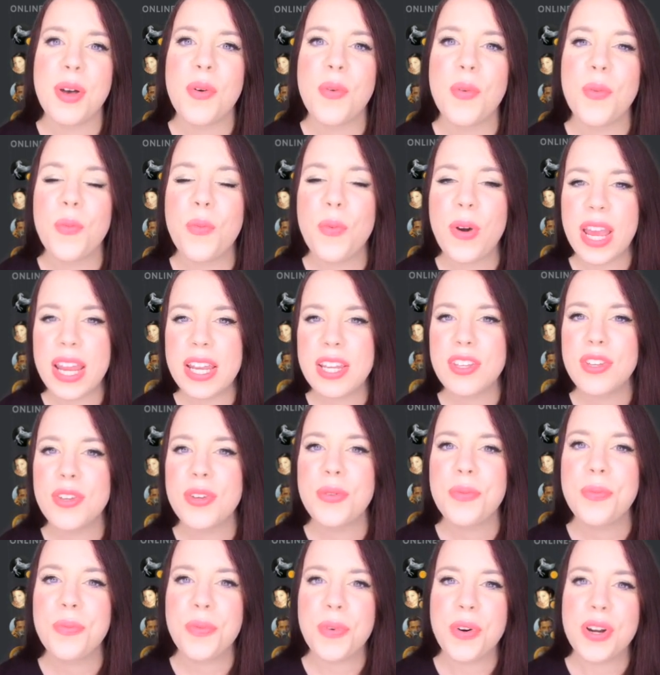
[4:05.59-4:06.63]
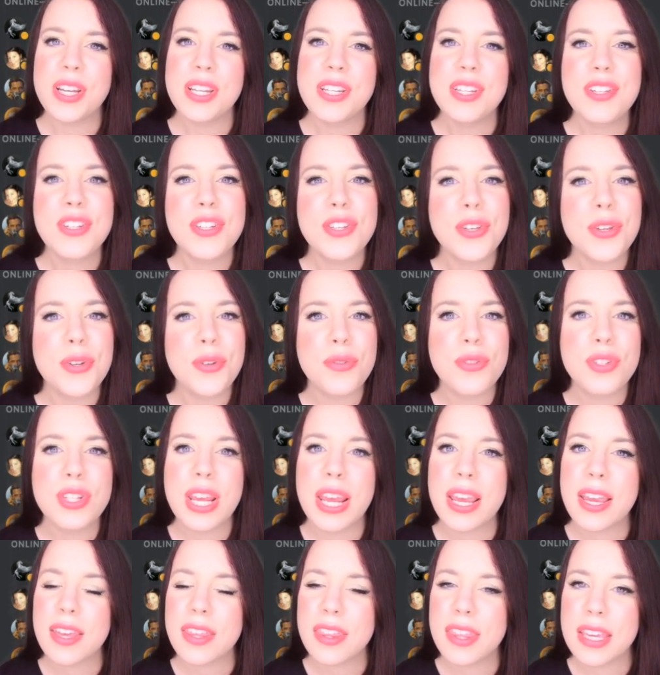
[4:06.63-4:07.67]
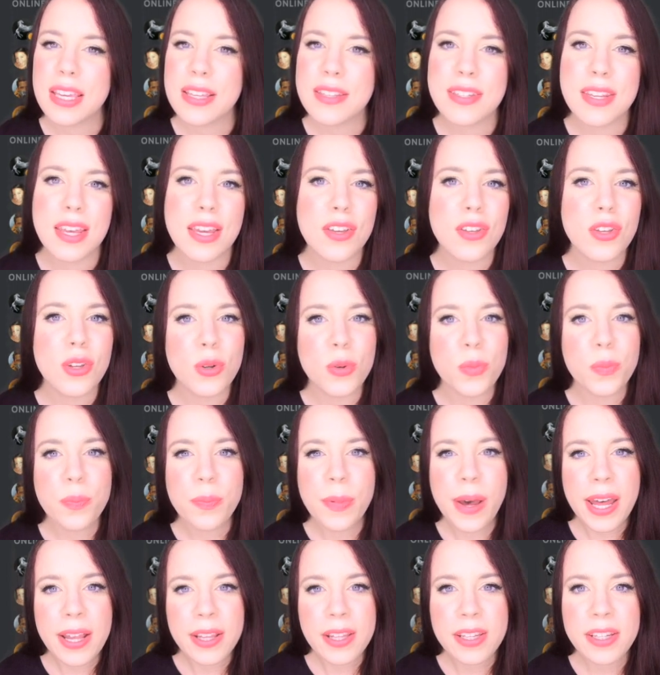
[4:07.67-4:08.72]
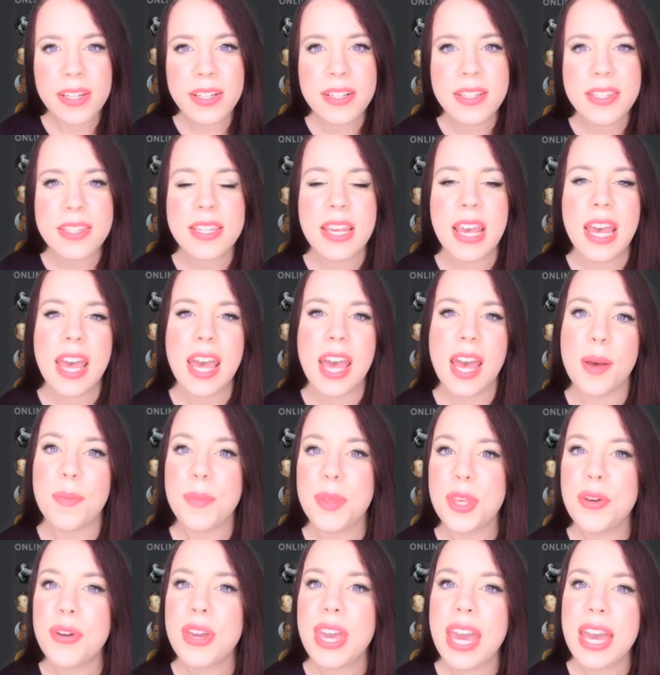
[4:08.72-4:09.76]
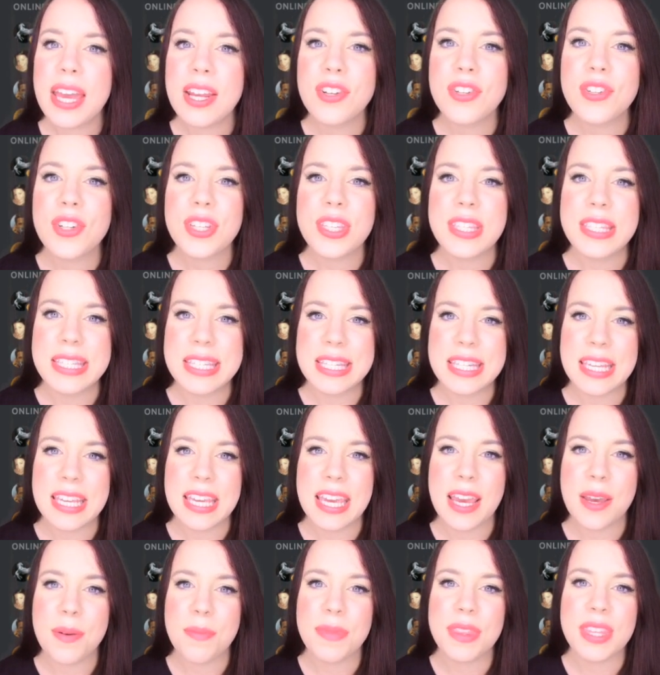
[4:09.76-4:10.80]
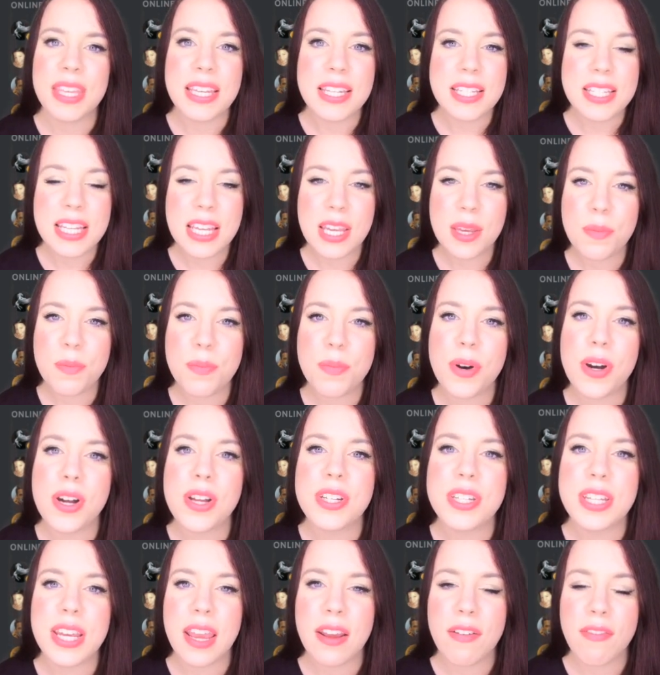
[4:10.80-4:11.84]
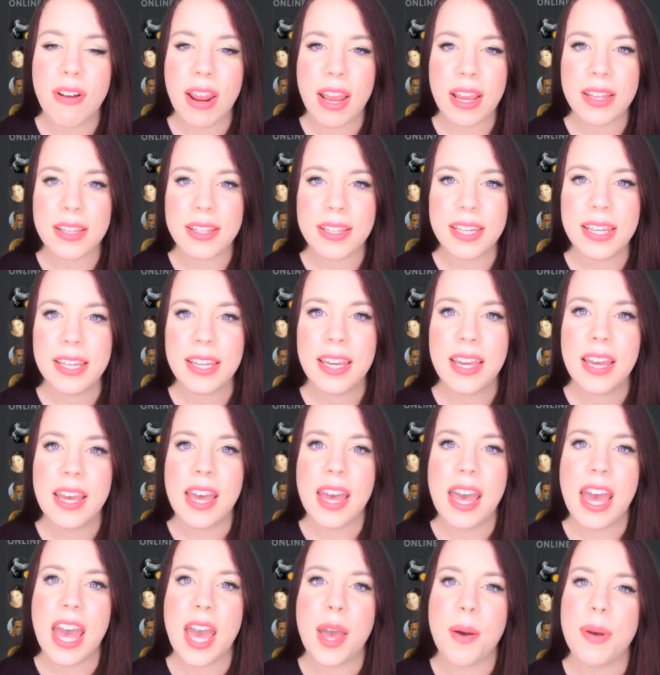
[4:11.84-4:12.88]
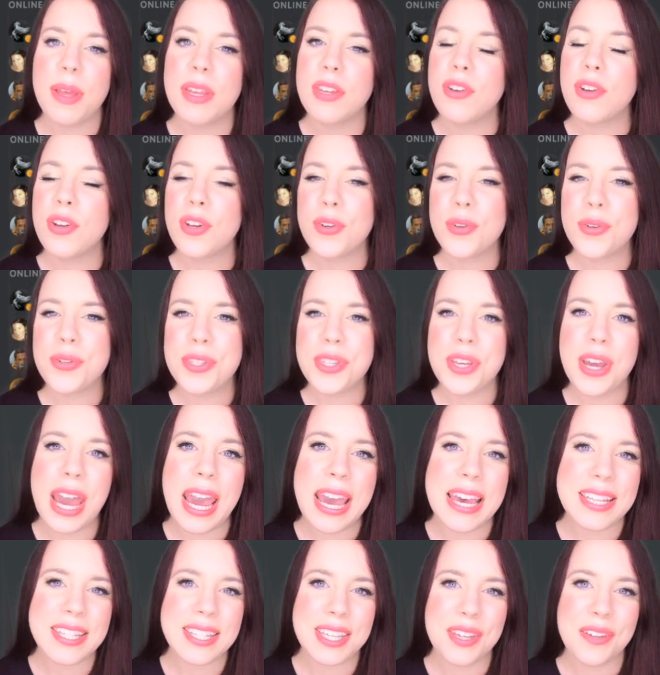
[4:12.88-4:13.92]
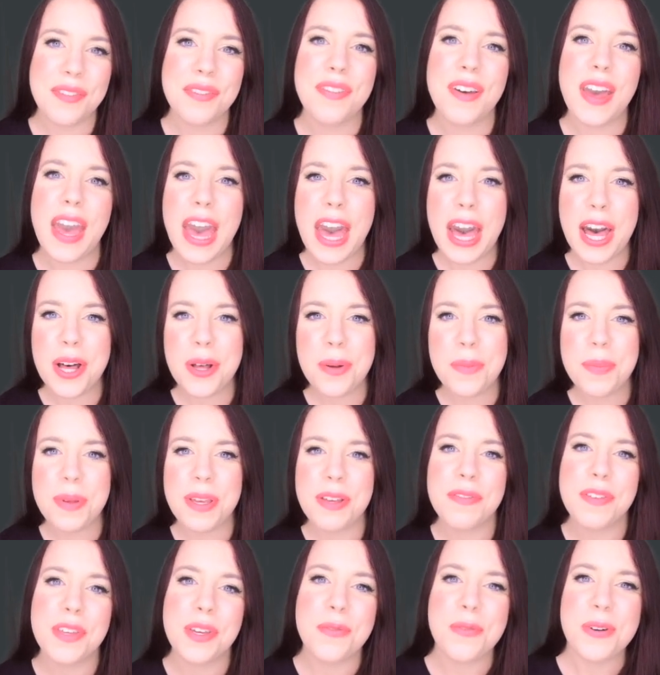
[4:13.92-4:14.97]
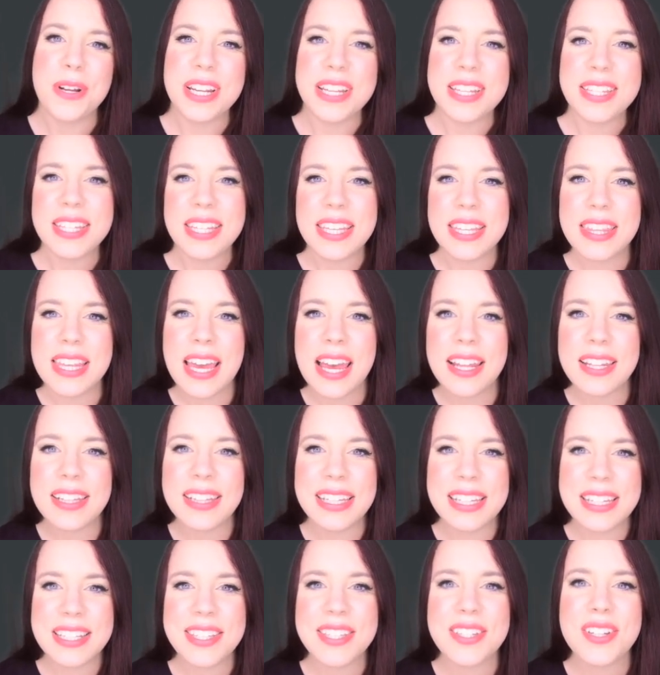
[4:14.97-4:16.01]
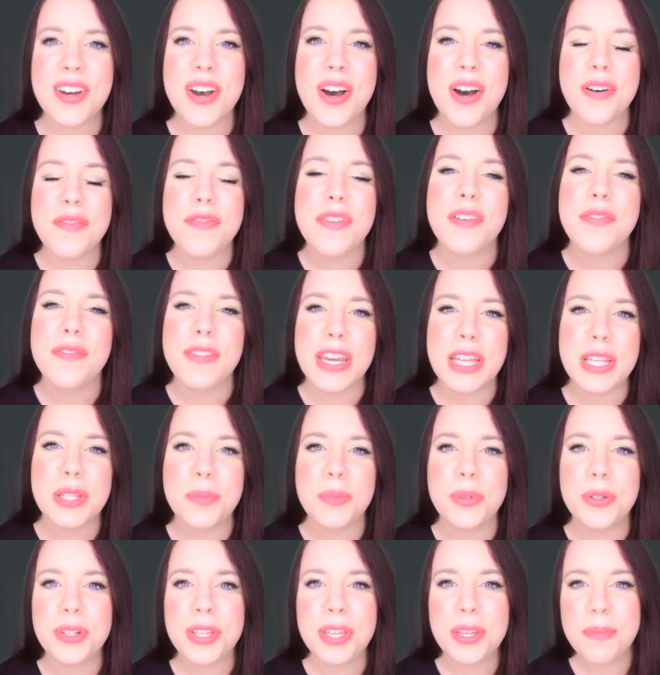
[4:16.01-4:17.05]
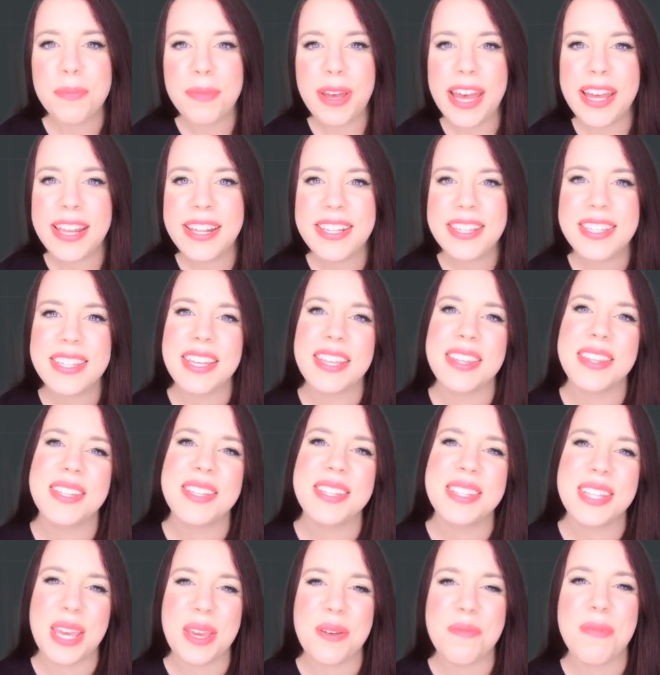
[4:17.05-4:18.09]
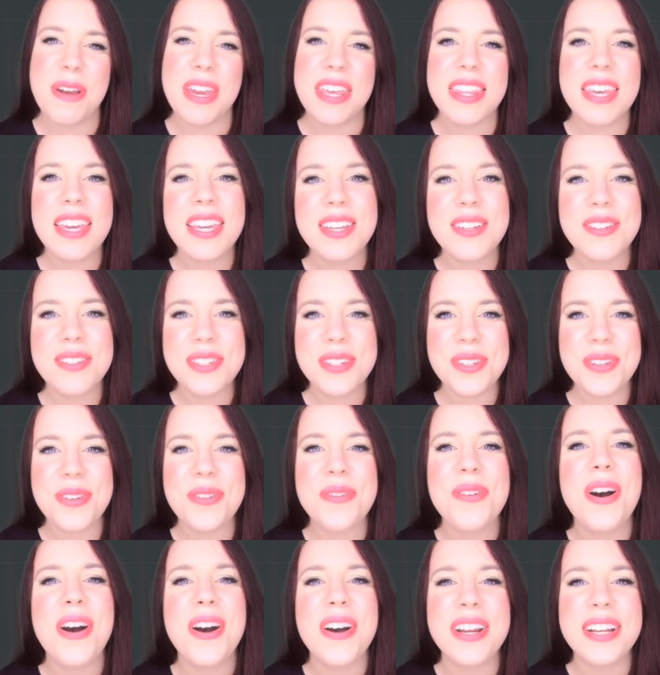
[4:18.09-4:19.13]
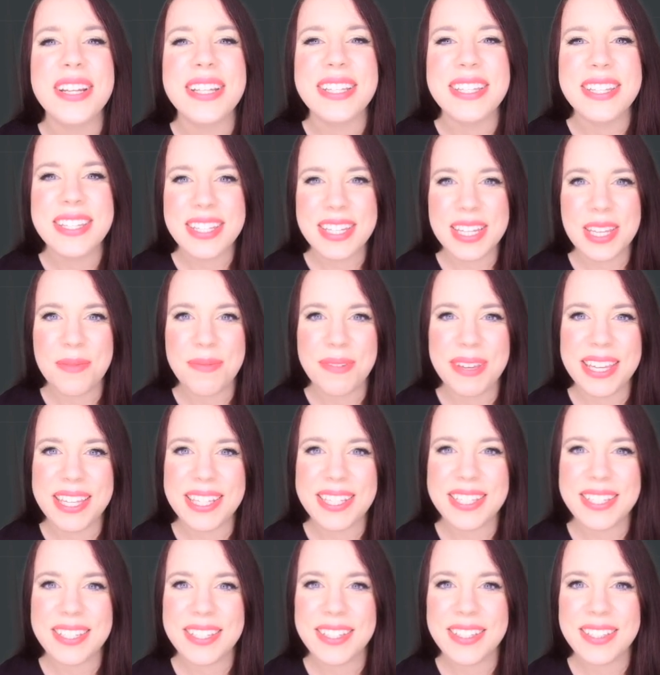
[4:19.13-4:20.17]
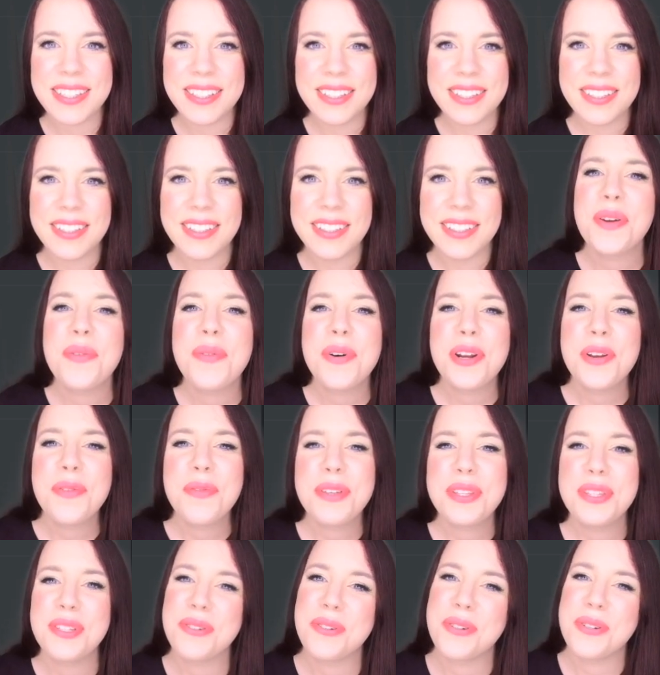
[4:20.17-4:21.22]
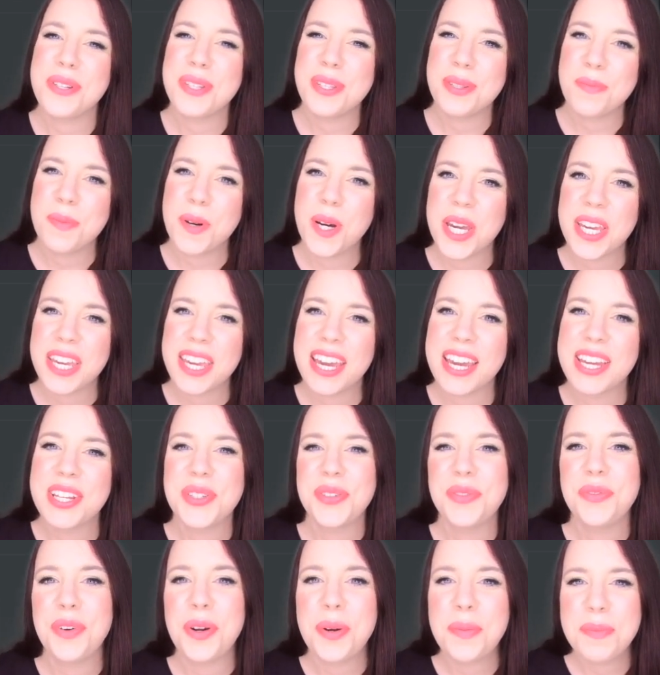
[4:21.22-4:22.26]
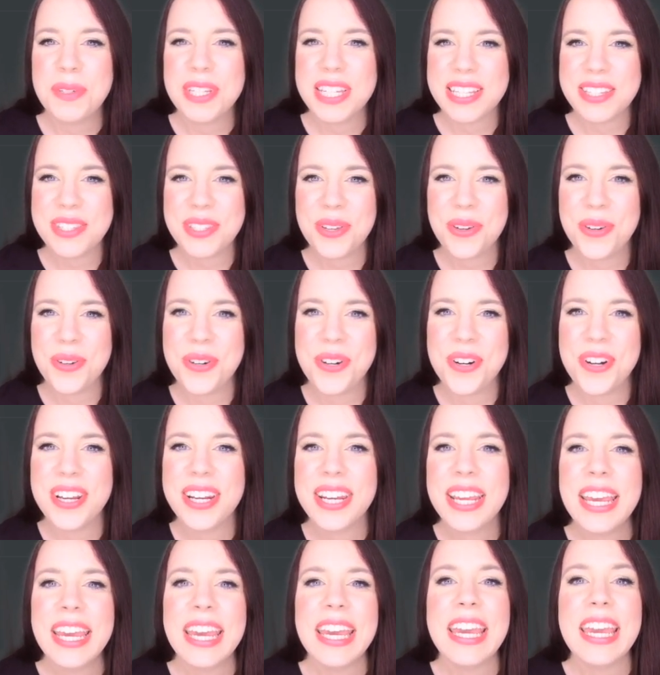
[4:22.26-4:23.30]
When you want to check things like your balance, you can just DM the Tipbot directly, and you can also ask it for help if you want to see that list of available commands in the same way that you do on Steemit. If you want to withdraw SmartCash from Discord,